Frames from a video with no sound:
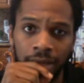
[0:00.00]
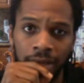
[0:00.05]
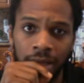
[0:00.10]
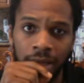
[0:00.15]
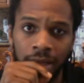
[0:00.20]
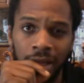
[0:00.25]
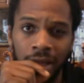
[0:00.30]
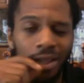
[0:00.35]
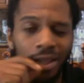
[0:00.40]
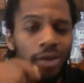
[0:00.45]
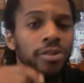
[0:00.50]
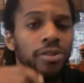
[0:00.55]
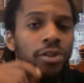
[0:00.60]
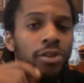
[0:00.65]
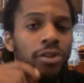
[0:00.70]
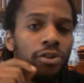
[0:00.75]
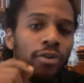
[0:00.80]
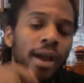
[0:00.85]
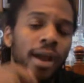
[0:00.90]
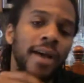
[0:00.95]
Learn the
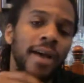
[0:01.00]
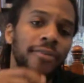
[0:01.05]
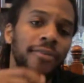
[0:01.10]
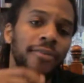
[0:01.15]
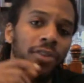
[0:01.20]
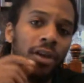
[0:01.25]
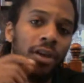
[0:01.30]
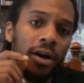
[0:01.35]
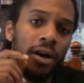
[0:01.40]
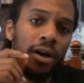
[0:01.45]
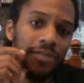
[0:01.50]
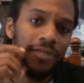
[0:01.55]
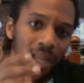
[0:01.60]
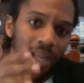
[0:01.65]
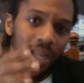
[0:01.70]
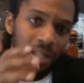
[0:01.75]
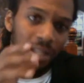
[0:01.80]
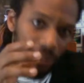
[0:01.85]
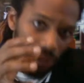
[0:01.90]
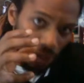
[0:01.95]
craft of
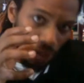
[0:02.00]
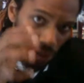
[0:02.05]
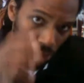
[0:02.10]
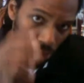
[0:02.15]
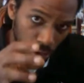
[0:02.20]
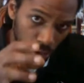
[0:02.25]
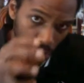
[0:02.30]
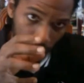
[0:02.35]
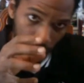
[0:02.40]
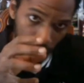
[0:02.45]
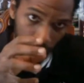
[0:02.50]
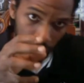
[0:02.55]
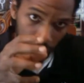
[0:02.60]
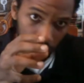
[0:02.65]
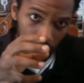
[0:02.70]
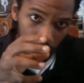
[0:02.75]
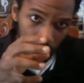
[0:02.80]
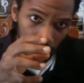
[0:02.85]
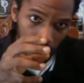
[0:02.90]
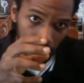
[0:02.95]
telling your story
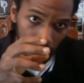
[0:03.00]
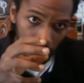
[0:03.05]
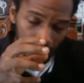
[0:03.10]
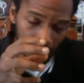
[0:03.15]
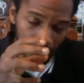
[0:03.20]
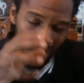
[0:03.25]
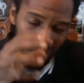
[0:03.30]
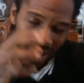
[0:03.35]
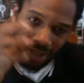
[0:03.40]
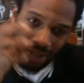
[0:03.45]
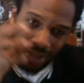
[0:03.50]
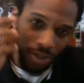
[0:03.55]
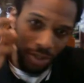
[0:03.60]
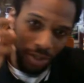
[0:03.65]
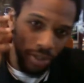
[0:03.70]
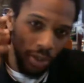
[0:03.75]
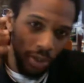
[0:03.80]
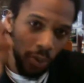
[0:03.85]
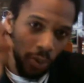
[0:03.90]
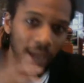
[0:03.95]
and
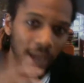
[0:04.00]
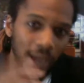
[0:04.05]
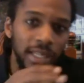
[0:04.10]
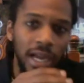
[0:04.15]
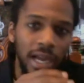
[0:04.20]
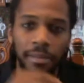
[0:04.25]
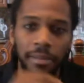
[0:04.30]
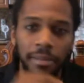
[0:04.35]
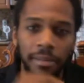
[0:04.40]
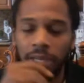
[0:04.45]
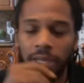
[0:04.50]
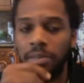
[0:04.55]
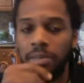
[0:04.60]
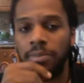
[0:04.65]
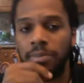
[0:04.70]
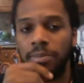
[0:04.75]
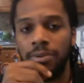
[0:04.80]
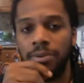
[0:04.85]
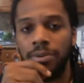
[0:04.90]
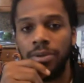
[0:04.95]
just watch how many
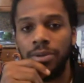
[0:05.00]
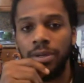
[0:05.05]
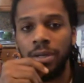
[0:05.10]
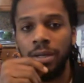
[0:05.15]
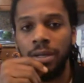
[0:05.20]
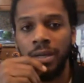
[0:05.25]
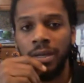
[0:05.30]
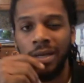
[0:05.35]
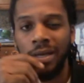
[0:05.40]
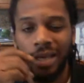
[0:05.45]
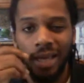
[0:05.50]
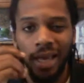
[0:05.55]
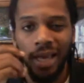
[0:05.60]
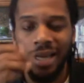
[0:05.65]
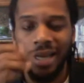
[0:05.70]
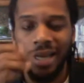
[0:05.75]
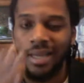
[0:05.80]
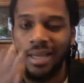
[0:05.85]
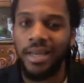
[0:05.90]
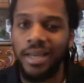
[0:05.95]
people can
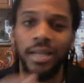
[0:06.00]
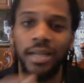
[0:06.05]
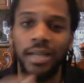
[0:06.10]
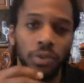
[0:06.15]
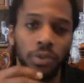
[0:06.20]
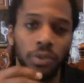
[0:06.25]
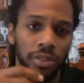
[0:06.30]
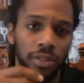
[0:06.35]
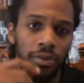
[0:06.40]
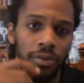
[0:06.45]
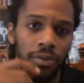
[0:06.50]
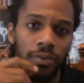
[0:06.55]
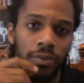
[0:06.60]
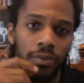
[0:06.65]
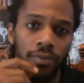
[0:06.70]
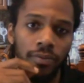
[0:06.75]
connect with you.